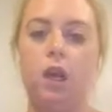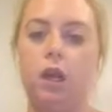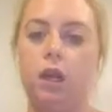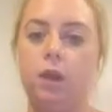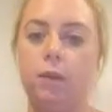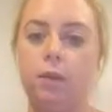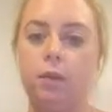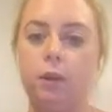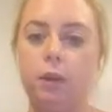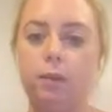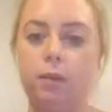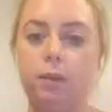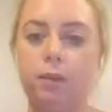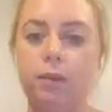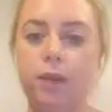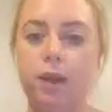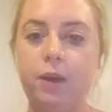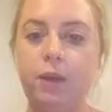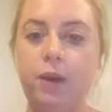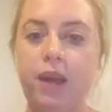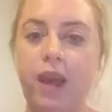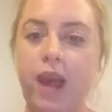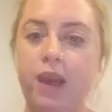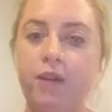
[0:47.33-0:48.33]
The problem
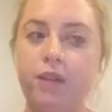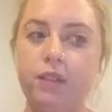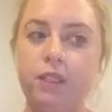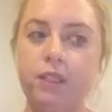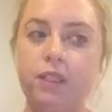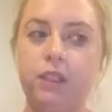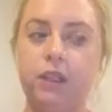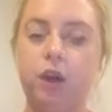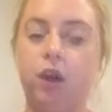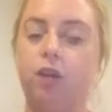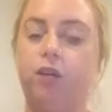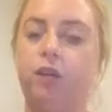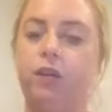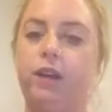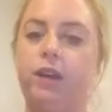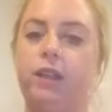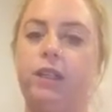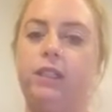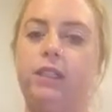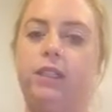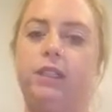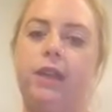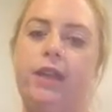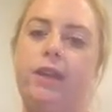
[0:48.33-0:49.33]
that we have to solve
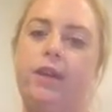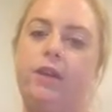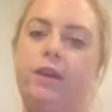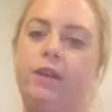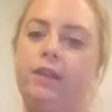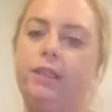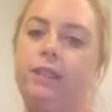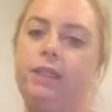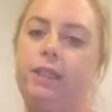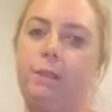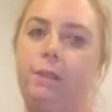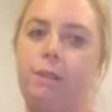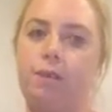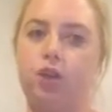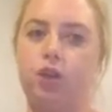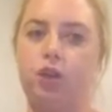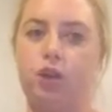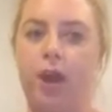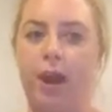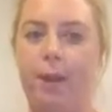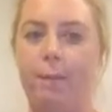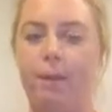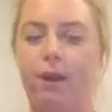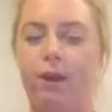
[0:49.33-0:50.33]
is that there are some
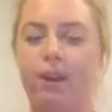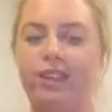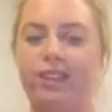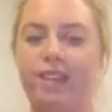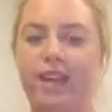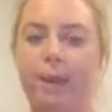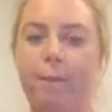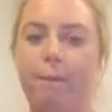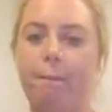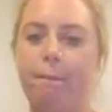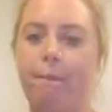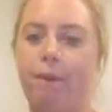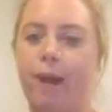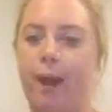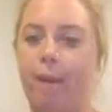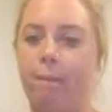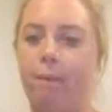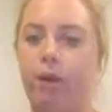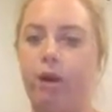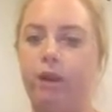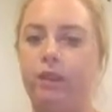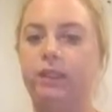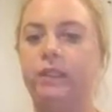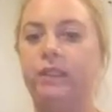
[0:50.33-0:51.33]
tripods and
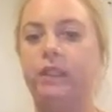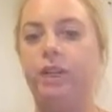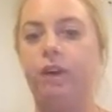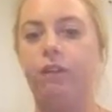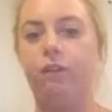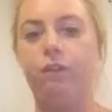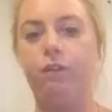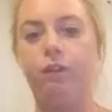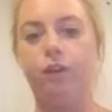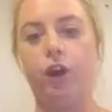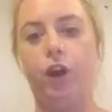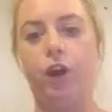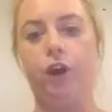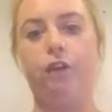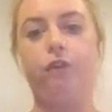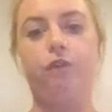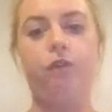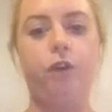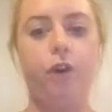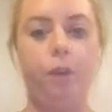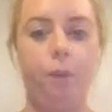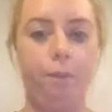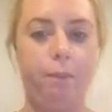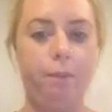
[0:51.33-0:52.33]
bipods that have flown
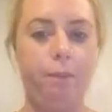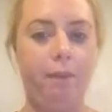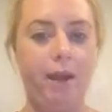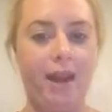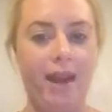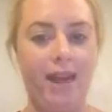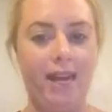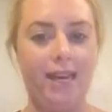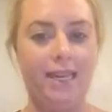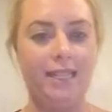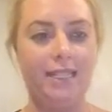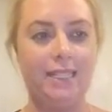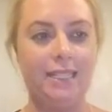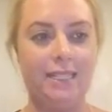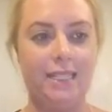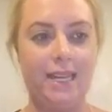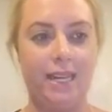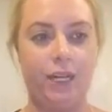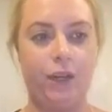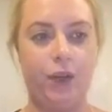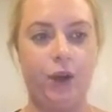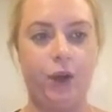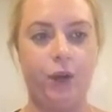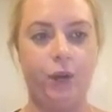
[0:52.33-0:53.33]
from planet
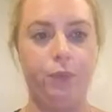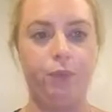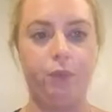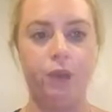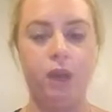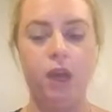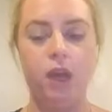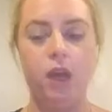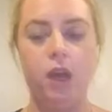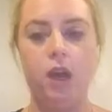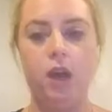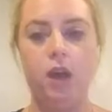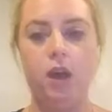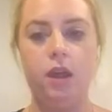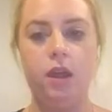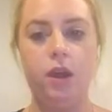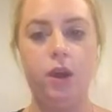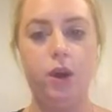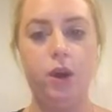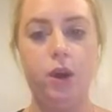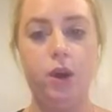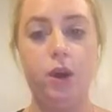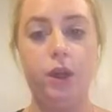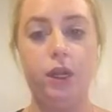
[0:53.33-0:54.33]
Zeno.
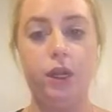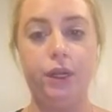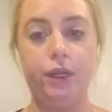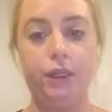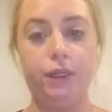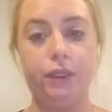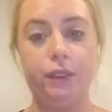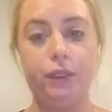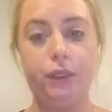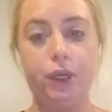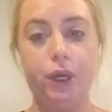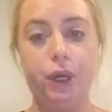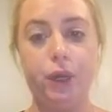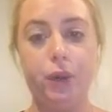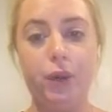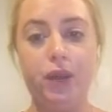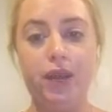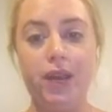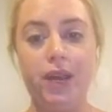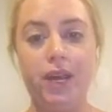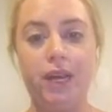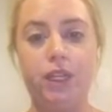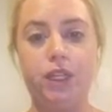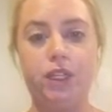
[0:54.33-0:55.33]
There are at least
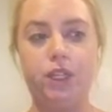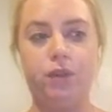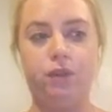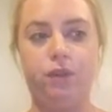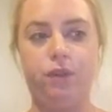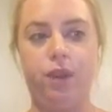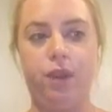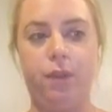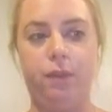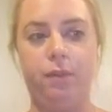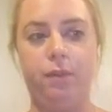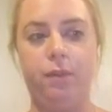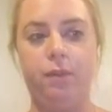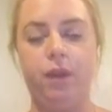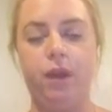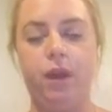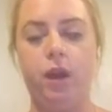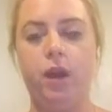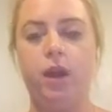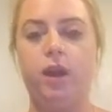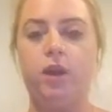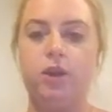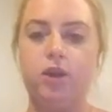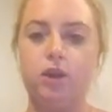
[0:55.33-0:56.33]
2 each of them.
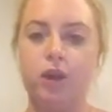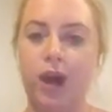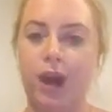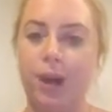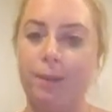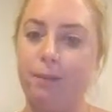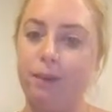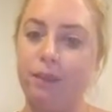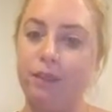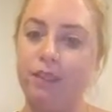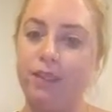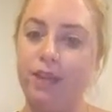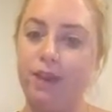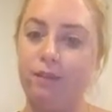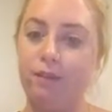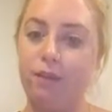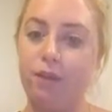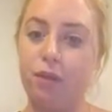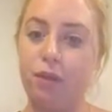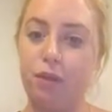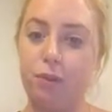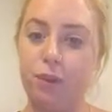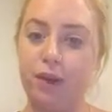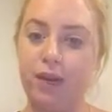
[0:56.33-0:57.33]
Tripods have
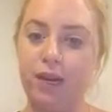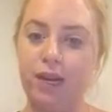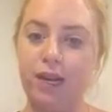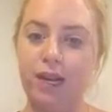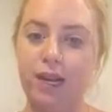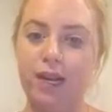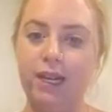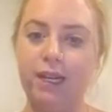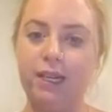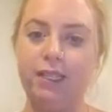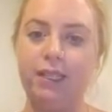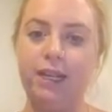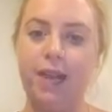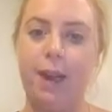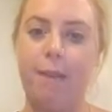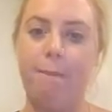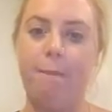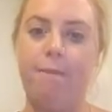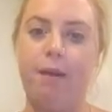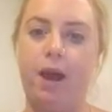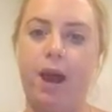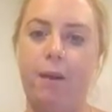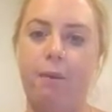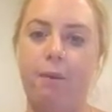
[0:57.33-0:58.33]
3 legs
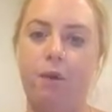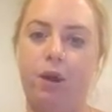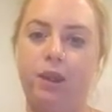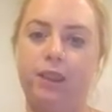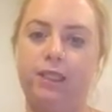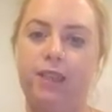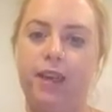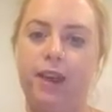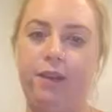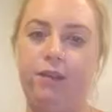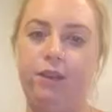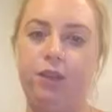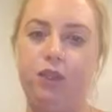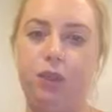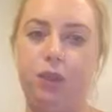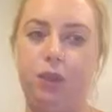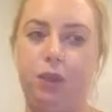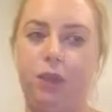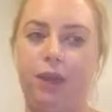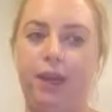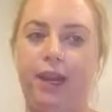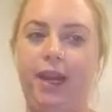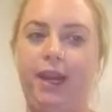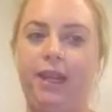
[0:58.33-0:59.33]
and bipods have
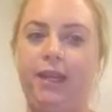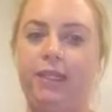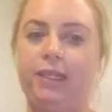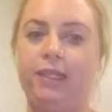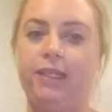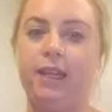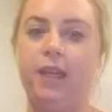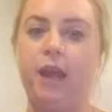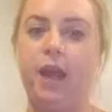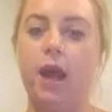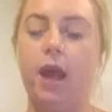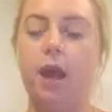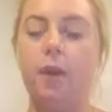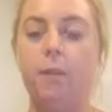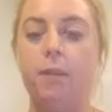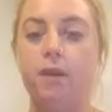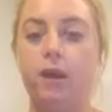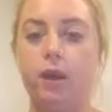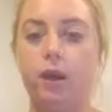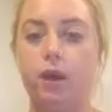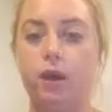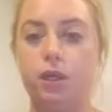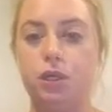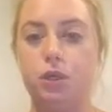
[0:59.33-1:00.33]
2 legs, but
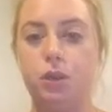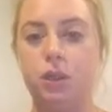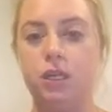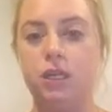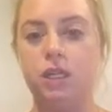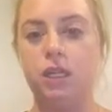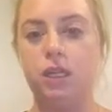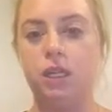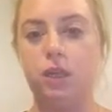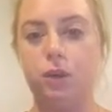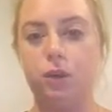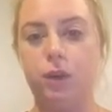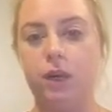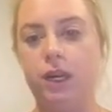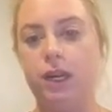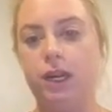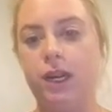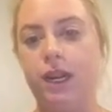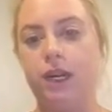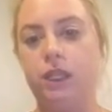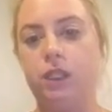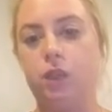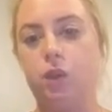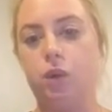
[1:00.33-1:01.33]
there are 23
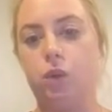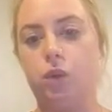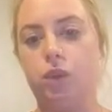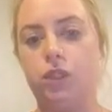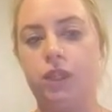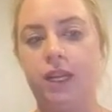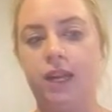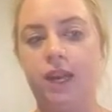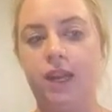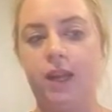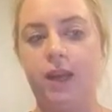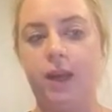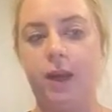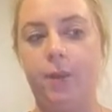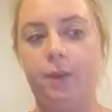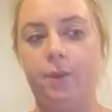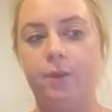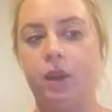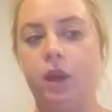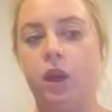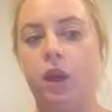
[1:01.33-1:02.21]
legs altogether.